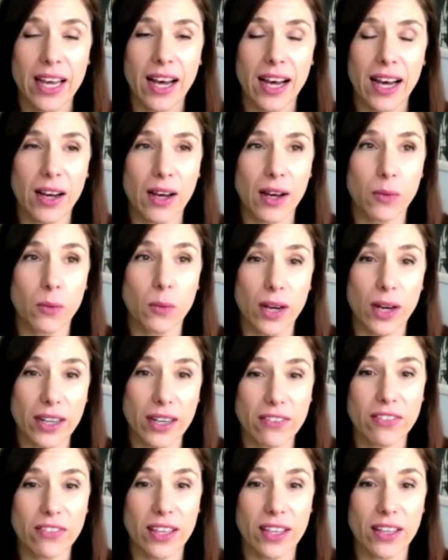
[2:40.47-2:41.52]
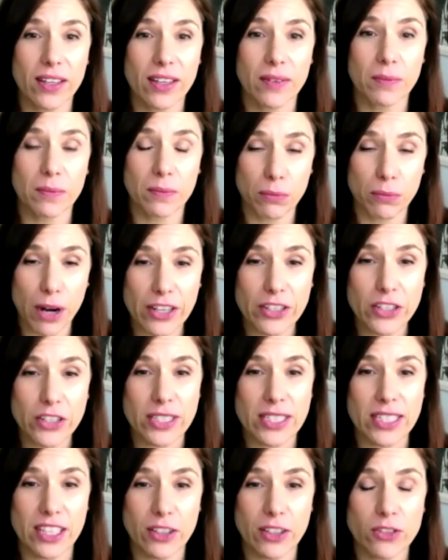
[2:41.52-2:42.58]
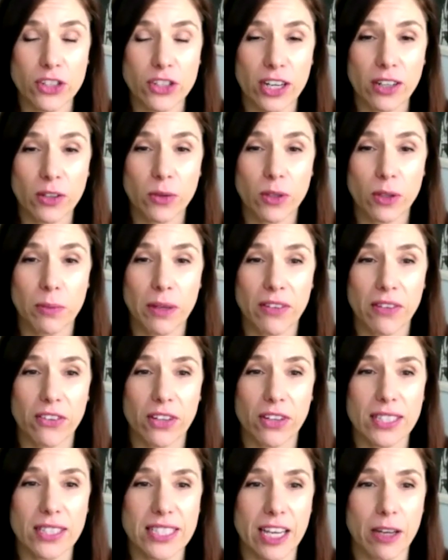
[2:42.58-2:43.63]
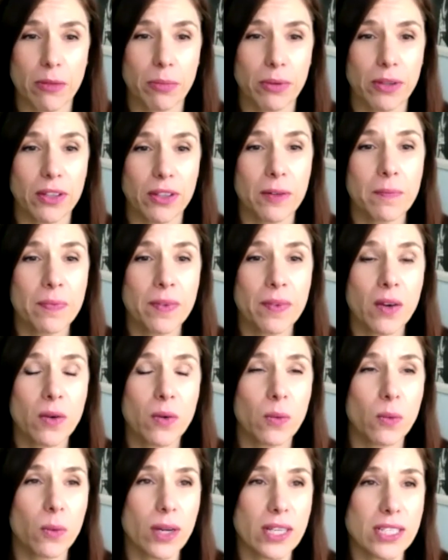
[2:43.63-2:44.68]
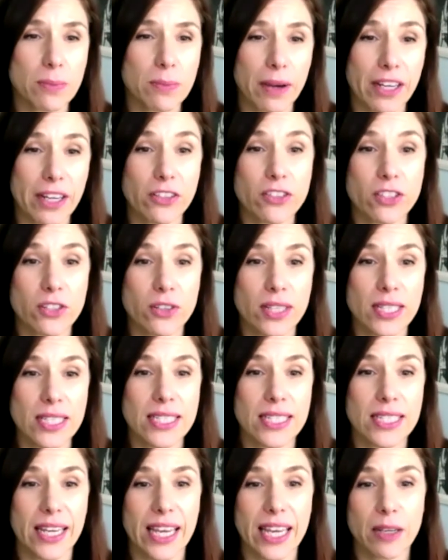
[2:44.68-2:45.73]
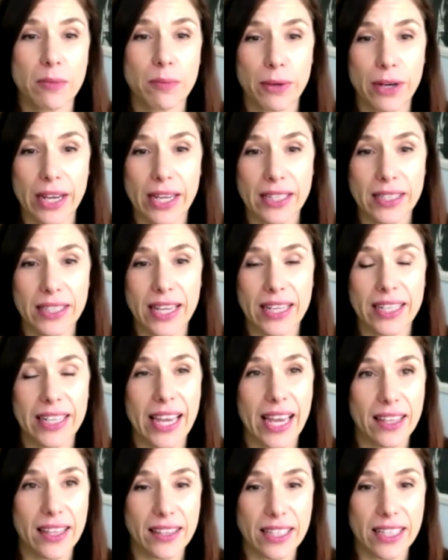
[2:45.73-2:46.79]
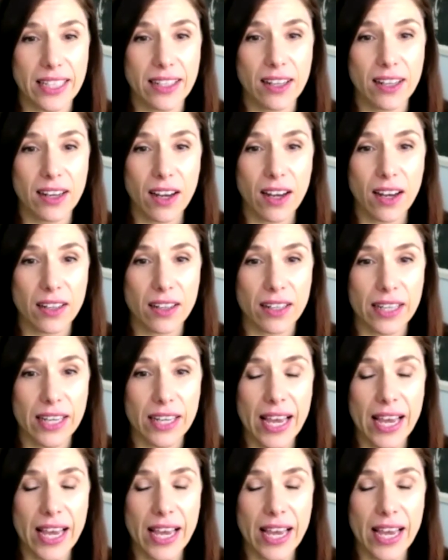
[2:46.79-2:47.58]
One of the projects that you shared with me, for example, was by your students Diane Brandt and Kathleen Clark.